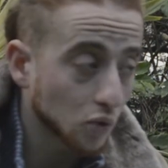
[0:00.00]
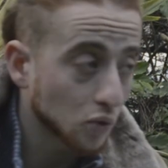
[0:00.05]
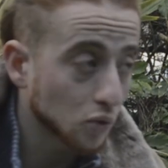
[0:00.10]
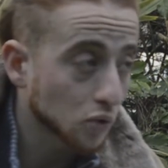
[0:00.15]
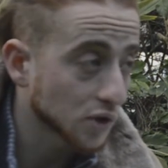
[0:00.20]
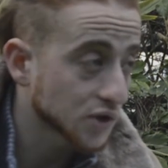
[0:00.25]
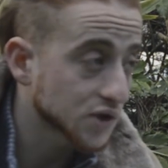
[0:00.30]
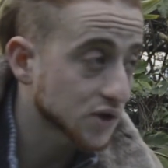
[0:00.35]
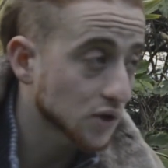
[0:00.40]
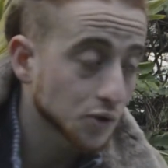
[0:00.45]

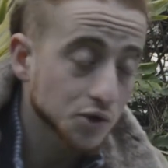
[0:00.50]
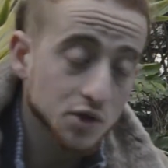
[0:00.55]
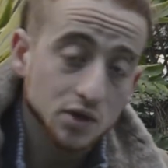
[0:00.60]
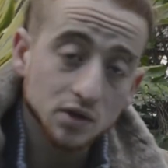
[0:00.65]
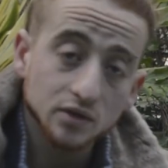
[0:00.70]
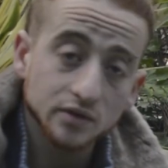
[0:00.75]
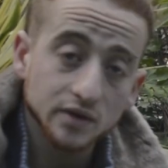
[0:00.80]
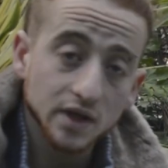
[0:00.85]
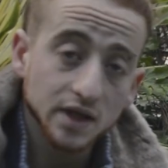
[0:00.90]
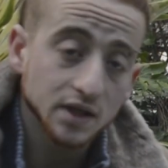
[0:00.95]
or a
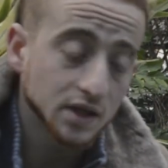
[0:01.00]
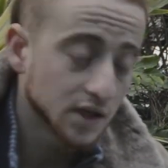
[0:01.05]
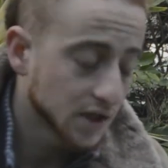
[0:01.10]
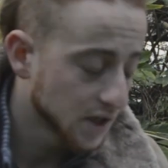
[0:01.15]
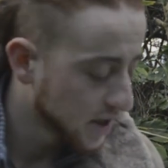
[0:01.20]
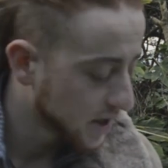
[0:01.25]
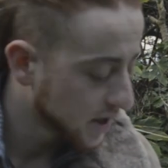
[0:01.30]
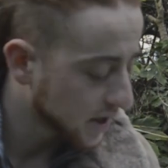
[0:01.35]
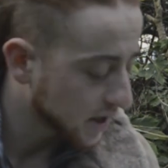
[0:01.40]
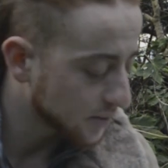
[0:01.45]
social event
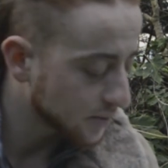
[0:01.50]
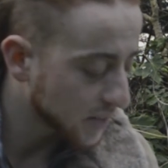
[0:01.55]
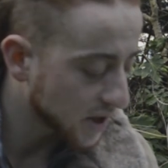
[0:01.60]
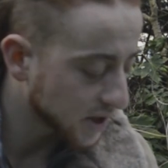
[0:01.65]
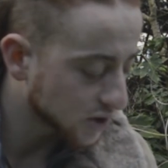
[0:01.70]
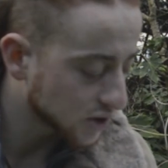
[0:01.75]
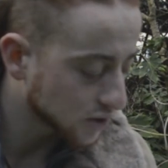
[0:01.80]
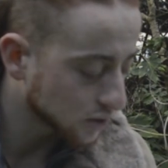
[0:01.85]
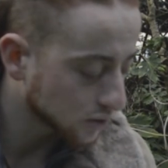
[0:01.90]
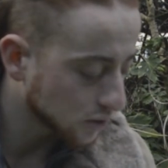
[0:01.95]
and
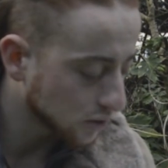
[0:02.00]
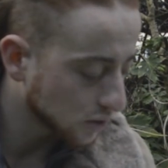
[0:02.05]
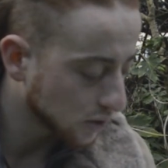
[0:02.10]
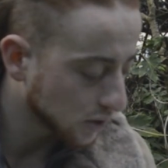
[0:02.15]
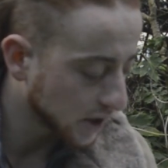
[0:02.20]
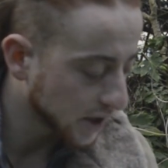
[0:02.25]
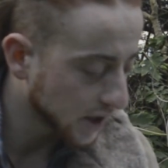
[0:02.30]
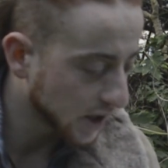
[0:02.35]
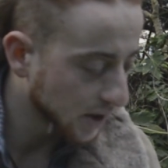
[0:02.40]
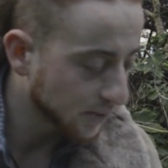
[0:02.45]
make sure
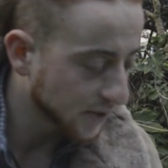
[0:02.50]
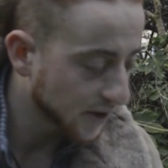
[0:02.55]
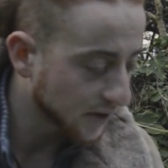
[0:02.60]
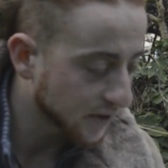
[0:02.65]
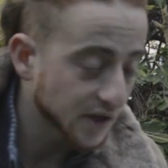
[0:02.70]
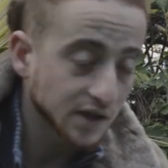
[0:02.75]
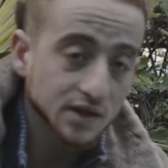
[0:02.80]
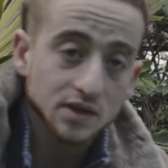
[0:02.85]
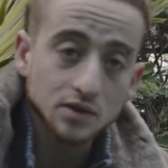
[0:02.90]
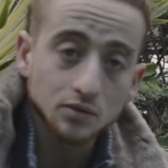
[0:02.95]
that
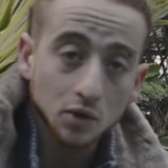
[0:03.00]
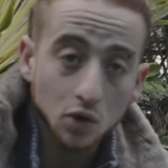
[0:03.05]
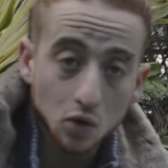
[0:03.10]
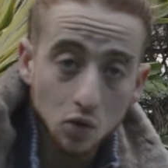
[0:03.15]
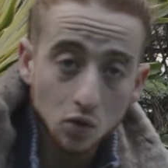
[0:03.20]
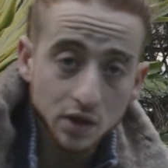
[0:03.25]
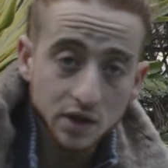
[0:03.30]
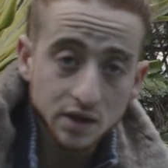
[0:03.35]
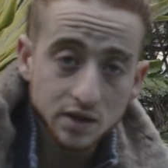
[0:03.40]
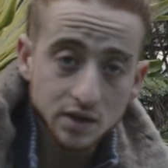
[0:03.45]
things are
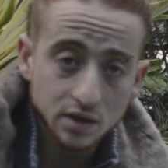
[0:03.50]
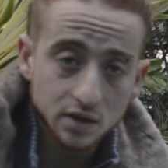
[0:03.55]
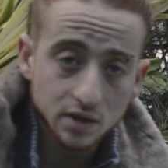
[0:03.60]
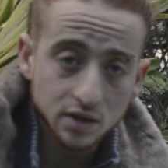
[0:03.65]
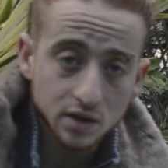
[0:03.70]
recorded,